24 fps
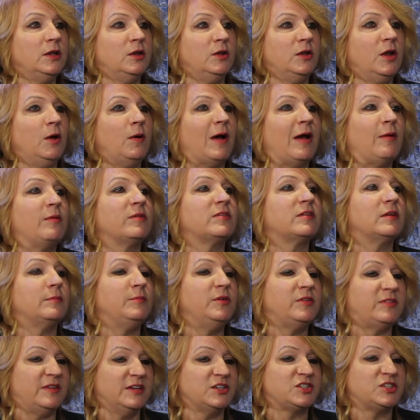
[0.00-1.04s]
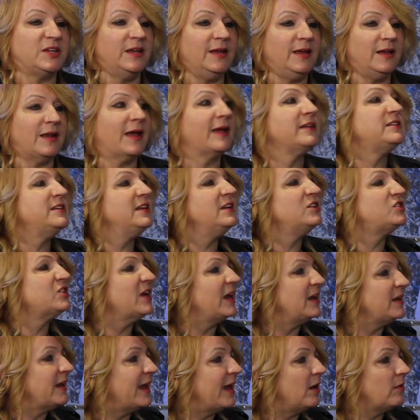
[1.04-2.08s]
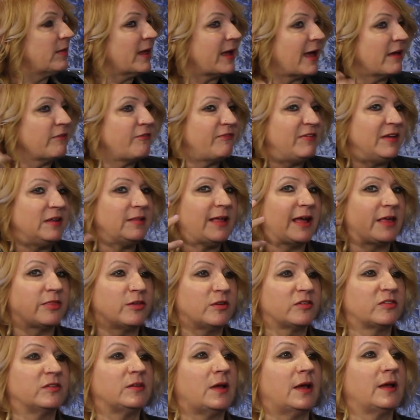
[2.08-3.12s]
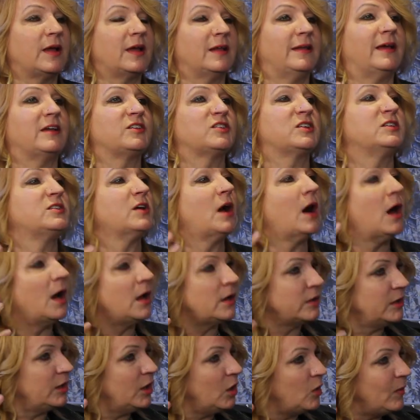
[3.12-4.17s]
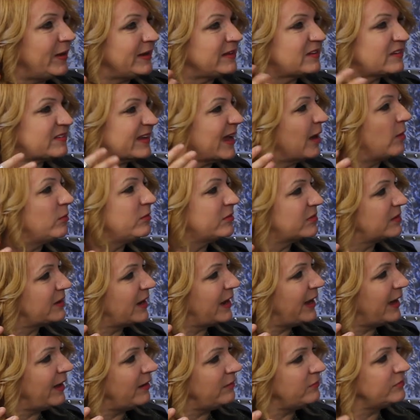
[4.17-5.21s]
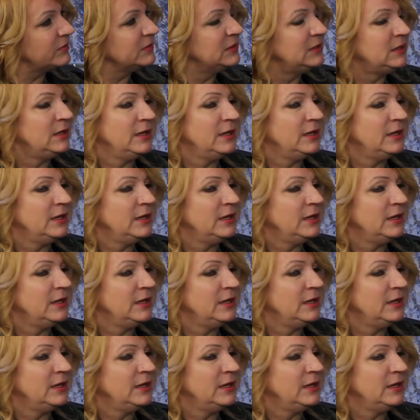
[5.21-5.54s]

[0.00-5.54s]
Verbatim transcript: You know, I was a musician. I DJ now. Like, I feel like there's a connection to audio and sounds that I have.